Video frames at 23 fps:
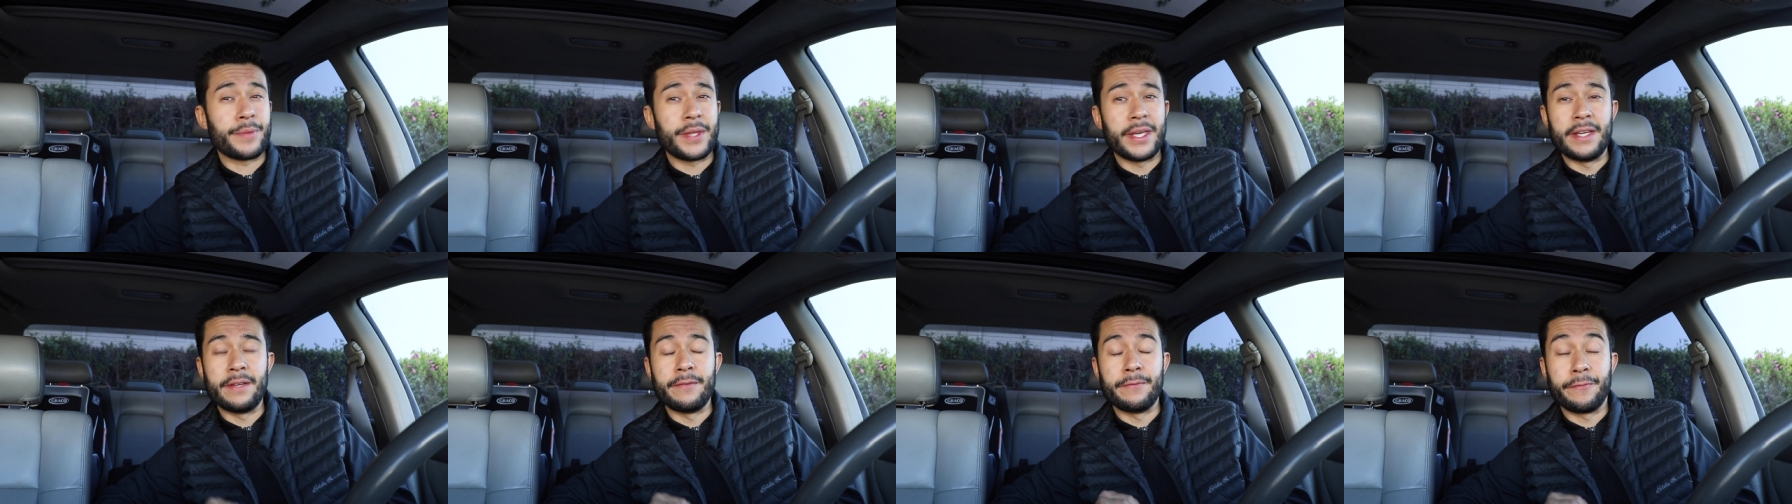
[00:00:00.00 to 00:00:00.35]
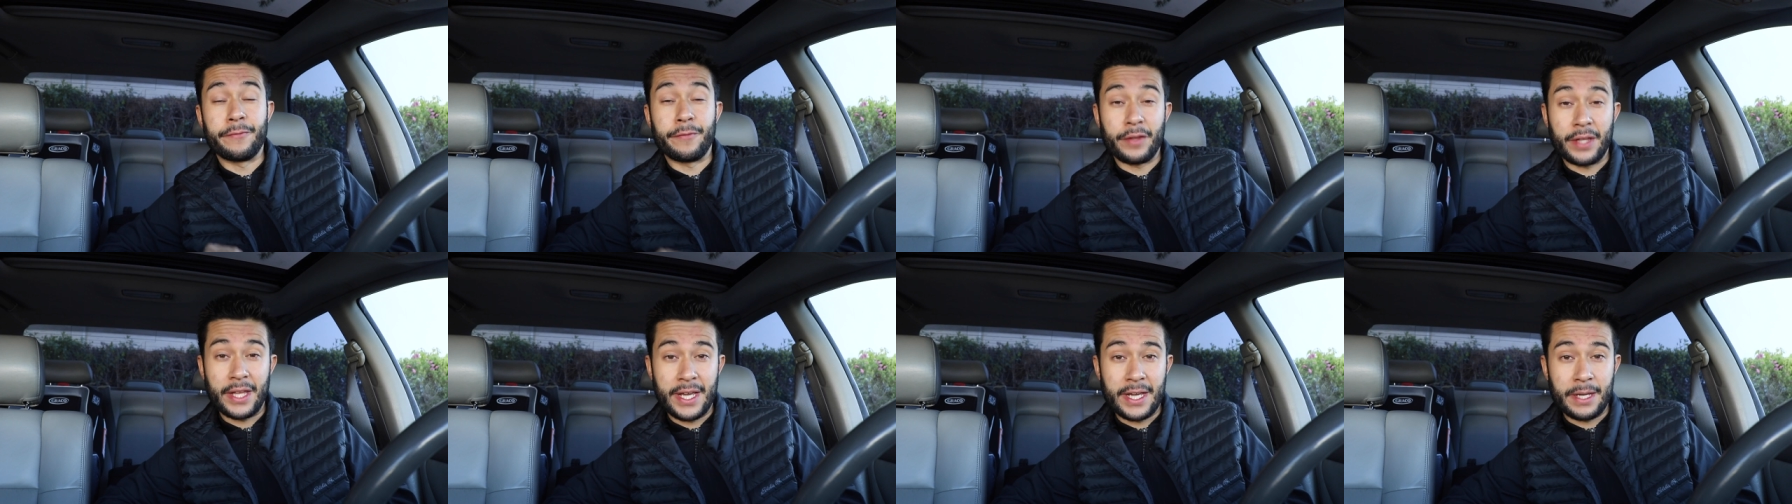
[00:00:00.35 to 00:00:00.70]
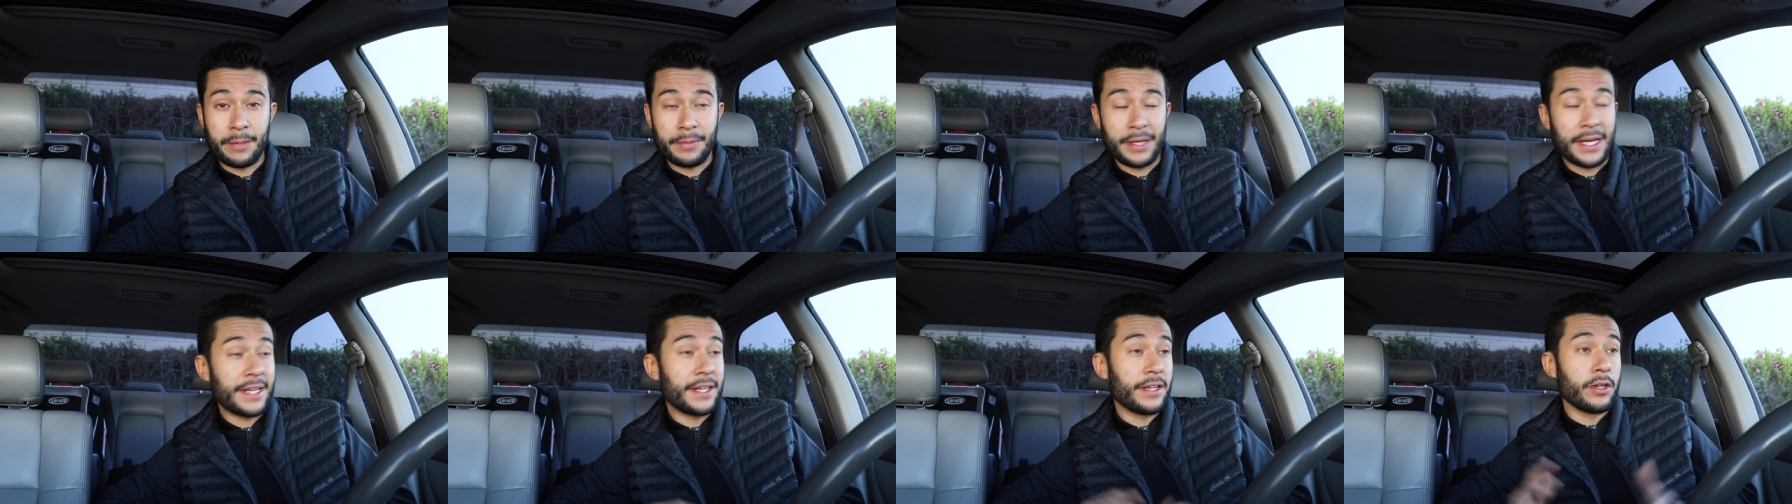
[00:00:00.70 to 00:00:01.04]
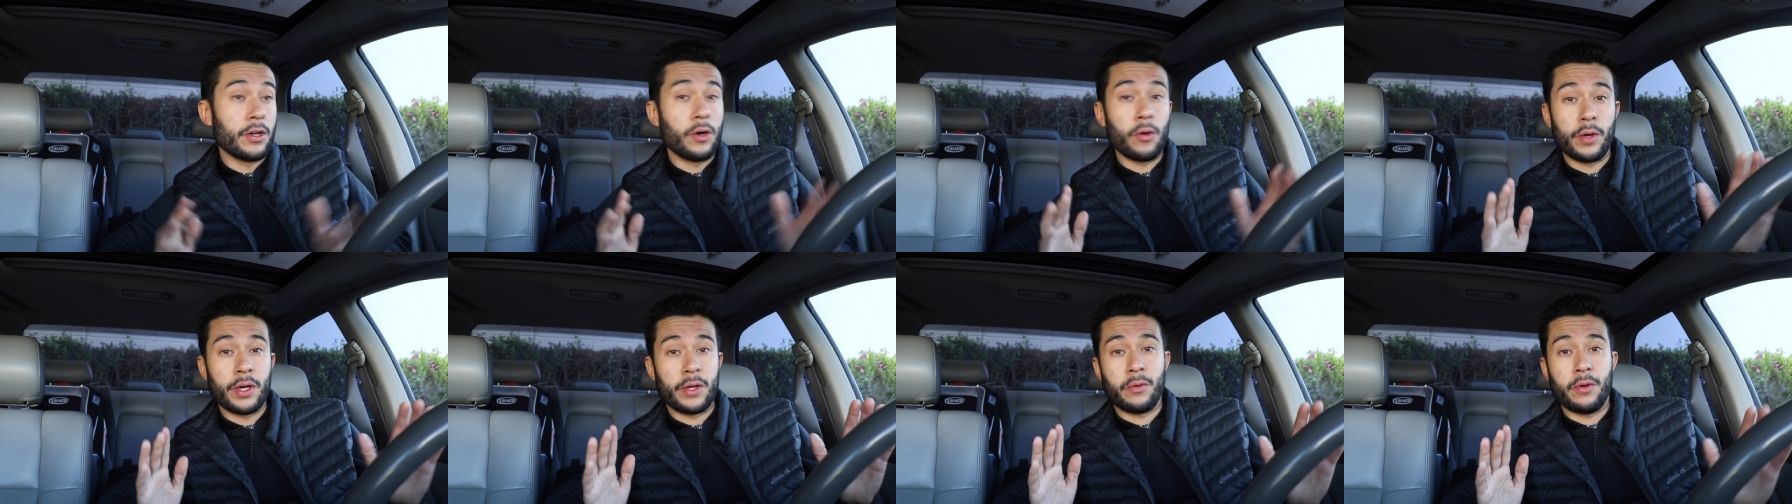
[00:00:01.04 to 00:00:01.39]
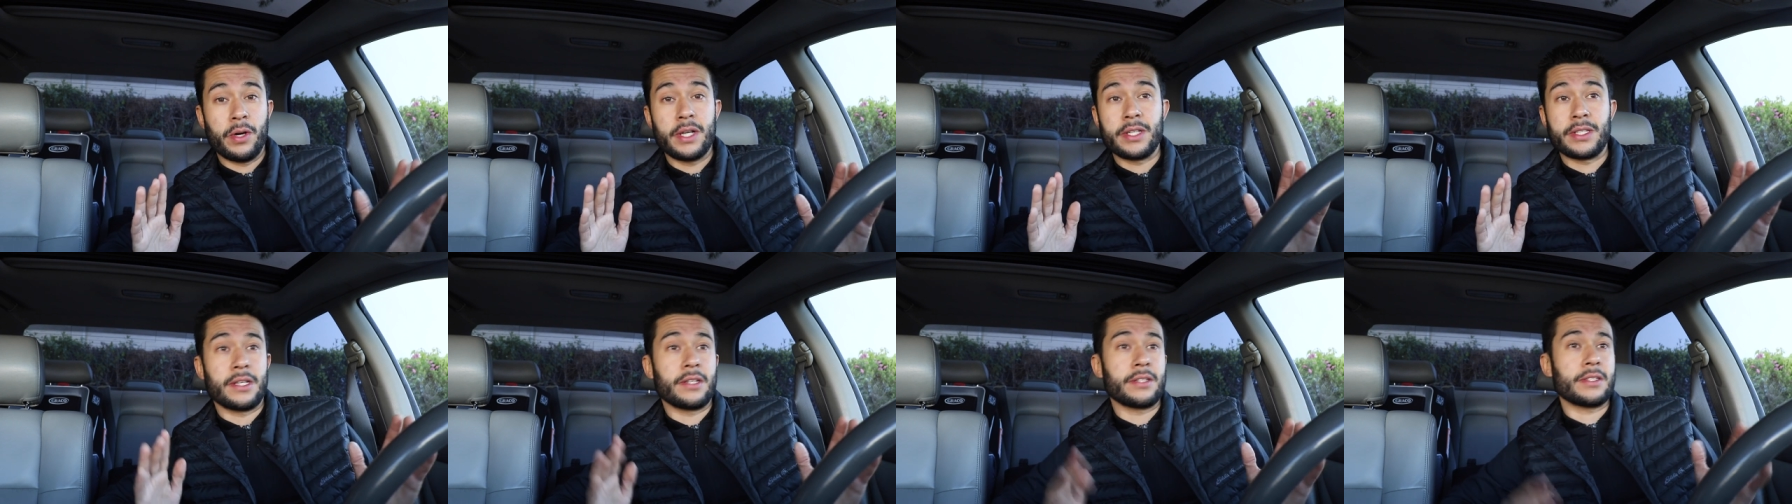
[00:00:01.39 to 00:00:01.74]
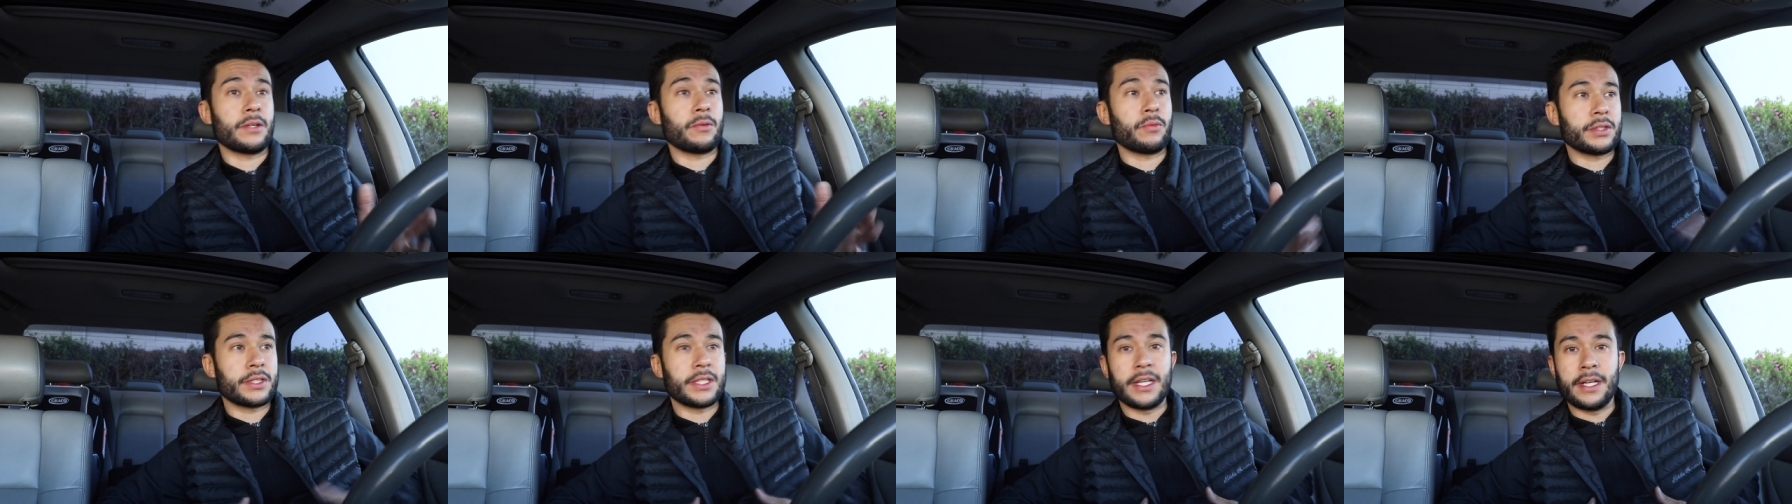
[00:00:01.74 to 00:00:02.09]
inflamed. I didn't know what it was. I was
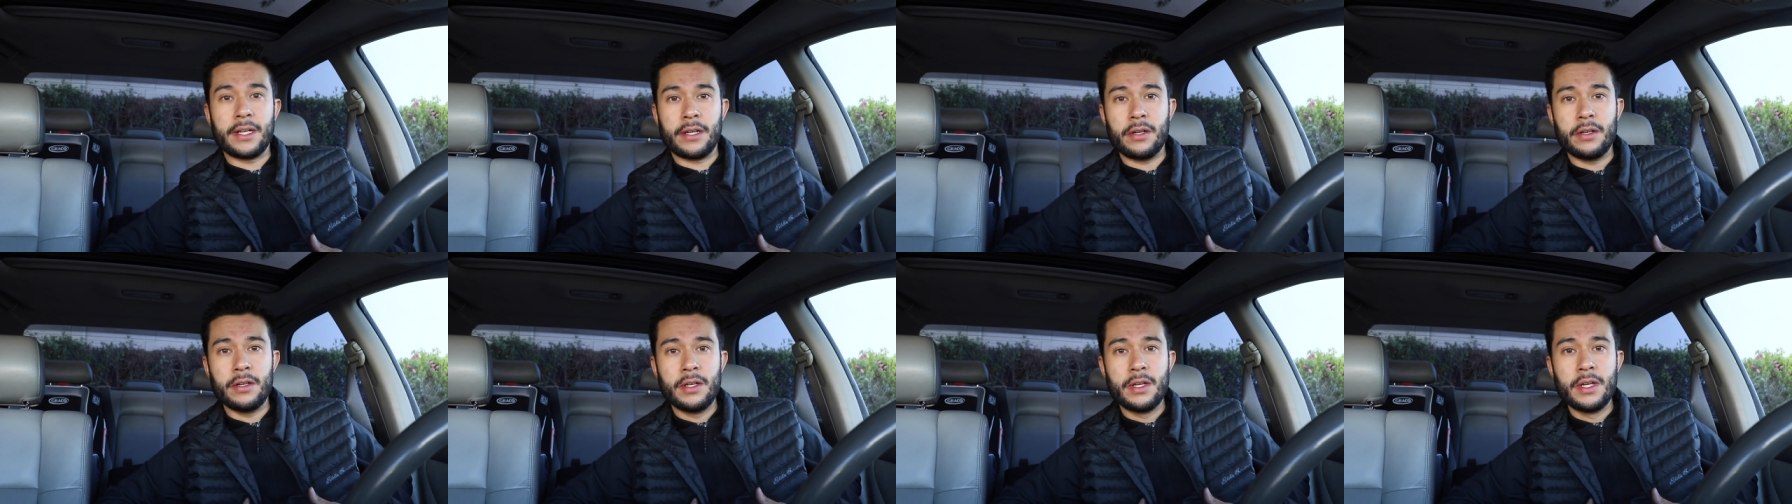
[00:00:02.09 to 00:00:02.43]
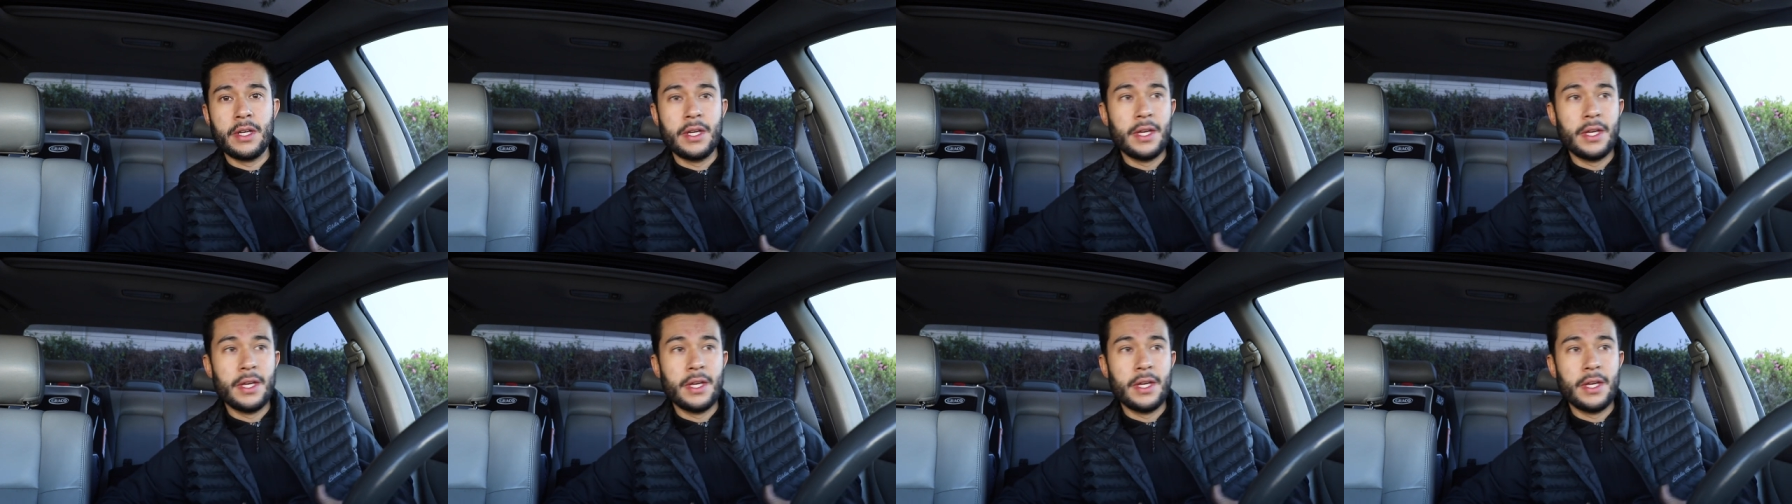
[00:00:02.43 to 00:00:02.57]
like, what the hell?